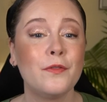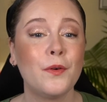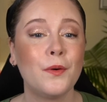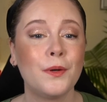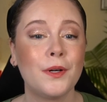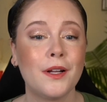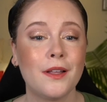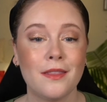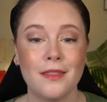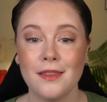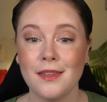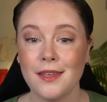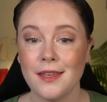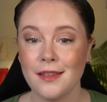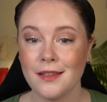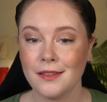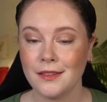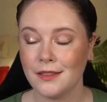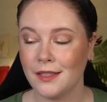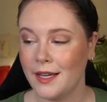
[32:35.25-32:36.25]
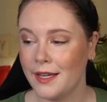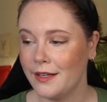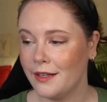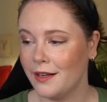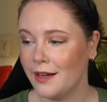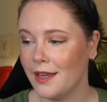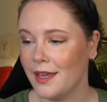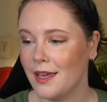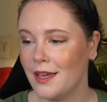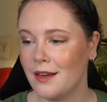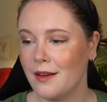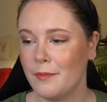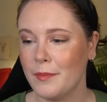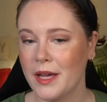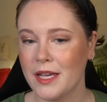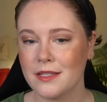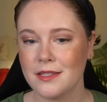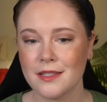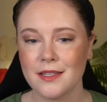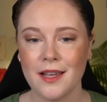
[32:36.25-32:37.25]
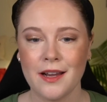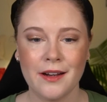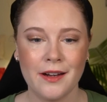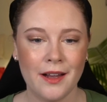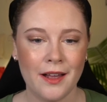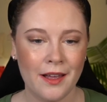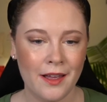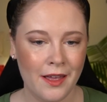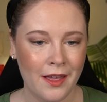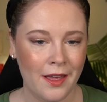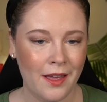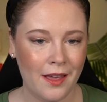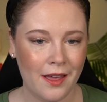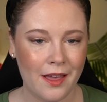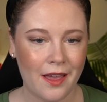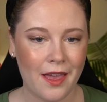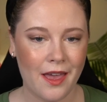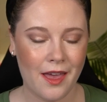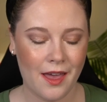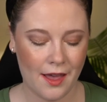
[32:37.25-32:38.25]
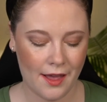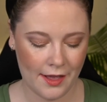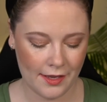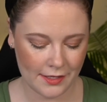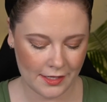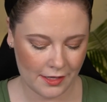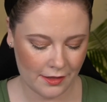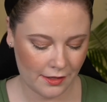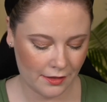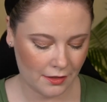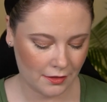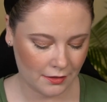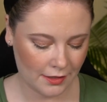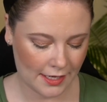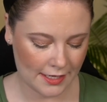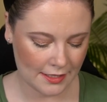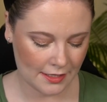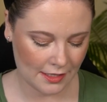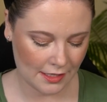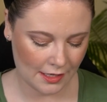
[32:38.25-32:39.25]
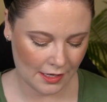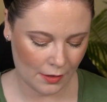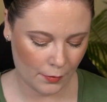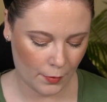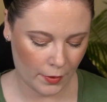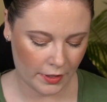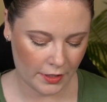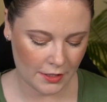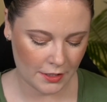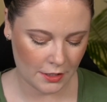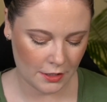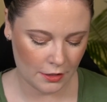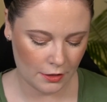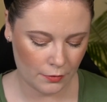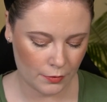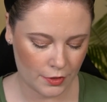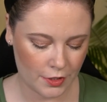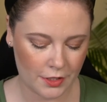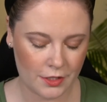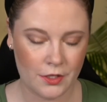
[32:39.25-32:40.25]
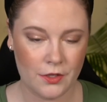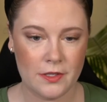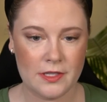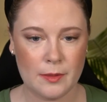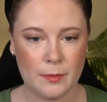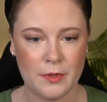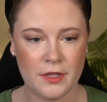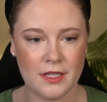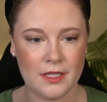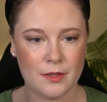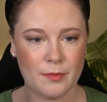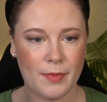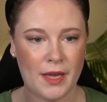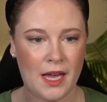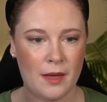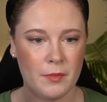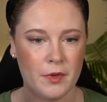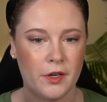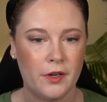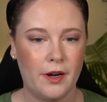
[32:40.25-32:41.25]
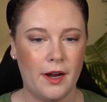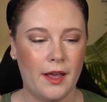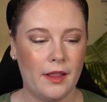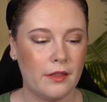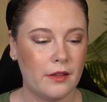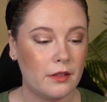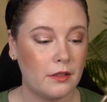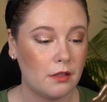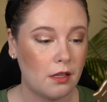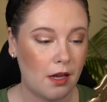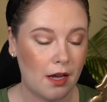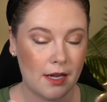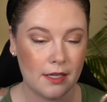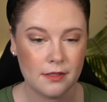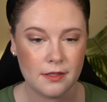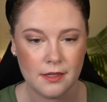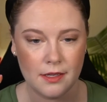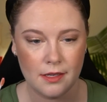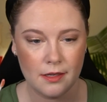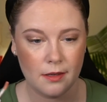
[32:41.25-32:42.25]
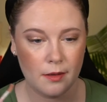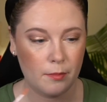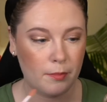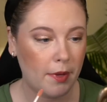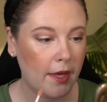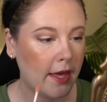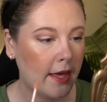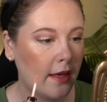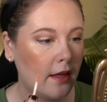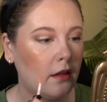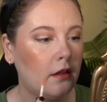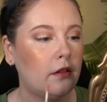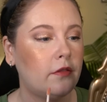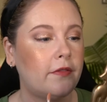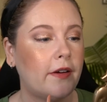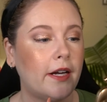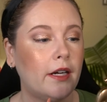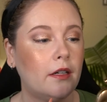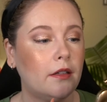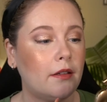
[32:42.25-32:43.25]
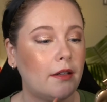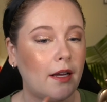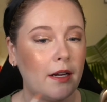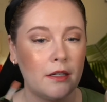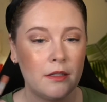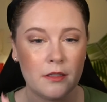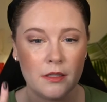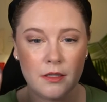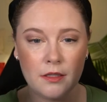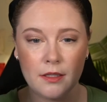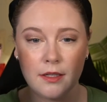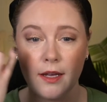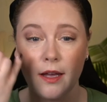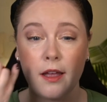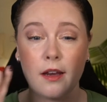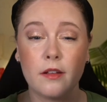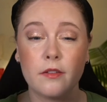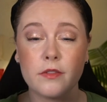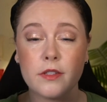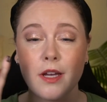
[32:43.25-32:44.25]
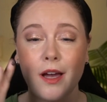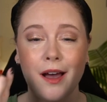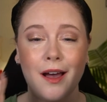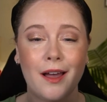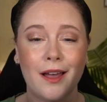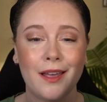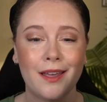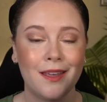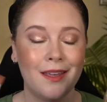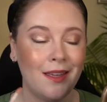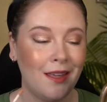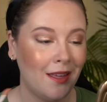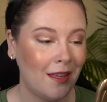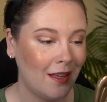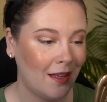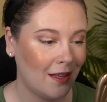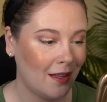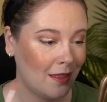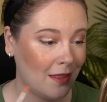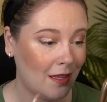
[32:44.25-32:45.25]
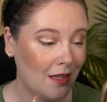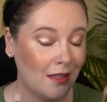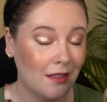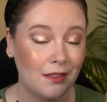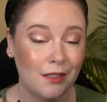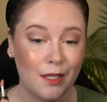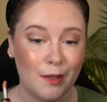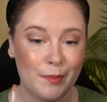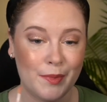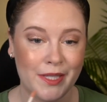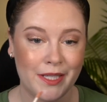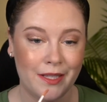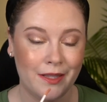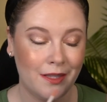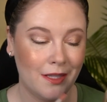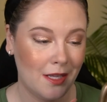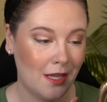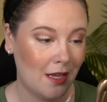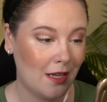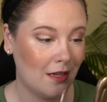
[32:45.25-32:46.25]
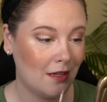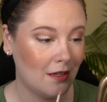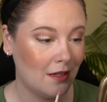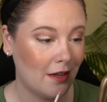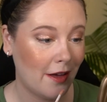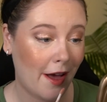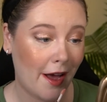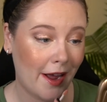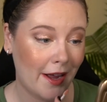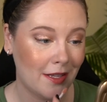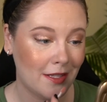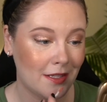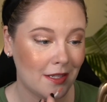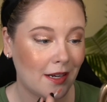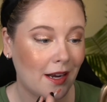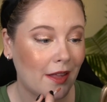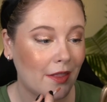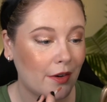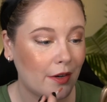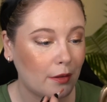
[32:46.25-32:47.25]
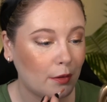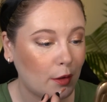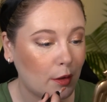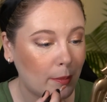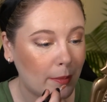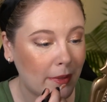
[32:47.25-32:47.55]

for the liner and mascara. And I think the last thing I wanted to do was just use some of this Pat McGrath gloss in Pale Fire Nectar to kind of tie the lips and the eyes together a little